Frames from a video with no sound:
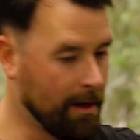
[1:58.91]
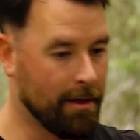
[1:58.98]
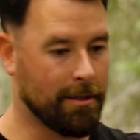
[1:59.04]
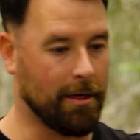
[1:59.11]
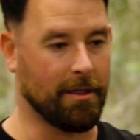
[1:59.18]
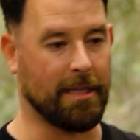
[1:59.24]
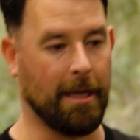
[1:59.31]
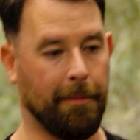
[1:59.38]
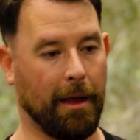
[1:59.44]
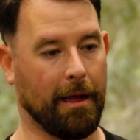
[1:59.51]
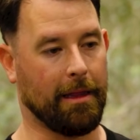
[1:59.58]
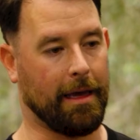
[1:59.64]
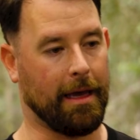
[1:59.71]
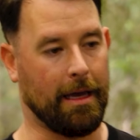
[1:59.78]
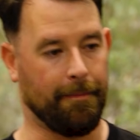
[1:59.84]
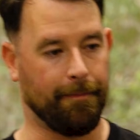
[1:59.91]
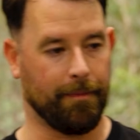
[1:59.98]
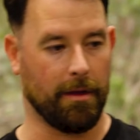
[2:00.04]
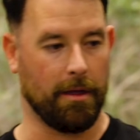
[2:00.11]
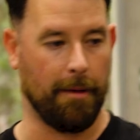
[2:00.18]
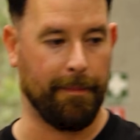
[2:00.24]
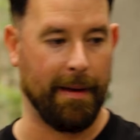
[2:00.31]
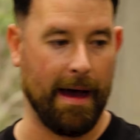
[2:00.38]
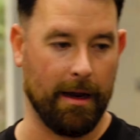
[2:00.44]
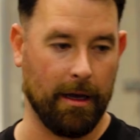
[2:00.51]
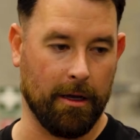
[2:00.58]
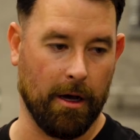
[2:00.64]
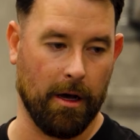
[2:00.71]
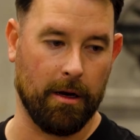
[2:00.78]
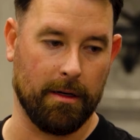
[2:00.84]
So typically your powder
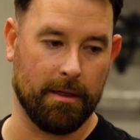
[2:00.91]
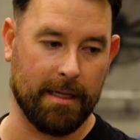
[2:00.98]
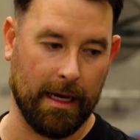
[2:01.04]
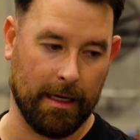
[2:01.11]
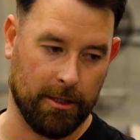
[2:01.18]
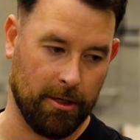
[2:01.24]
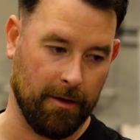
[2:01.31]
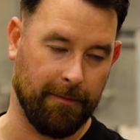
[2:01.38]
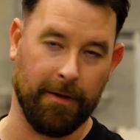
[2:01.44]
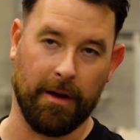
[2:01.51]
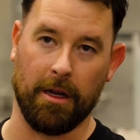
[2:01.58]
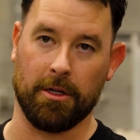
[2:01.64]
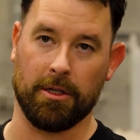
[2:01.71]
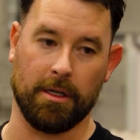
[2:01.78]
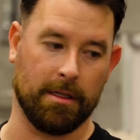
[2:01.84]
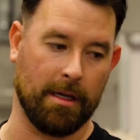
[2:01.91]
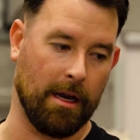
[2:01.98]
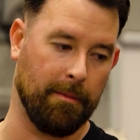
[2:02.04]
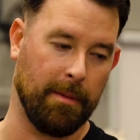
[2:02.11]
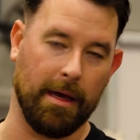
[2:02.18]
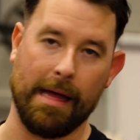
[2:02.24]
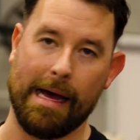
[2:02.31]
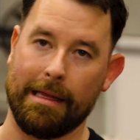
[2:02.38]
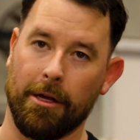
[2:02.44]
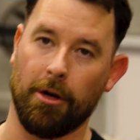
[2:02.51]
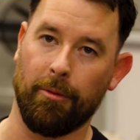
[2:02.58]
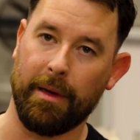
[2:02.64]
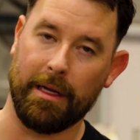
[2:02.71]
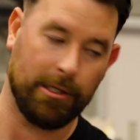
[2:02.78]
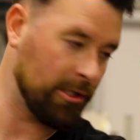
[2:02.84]
coated texture finish is gonna be that
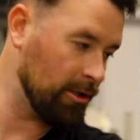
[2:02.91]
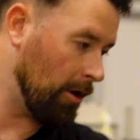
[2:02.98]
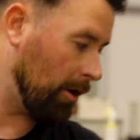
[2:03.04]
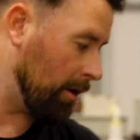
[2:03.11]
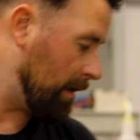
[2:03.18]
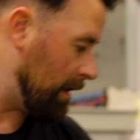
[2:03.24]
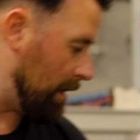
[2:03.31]
little bit stronger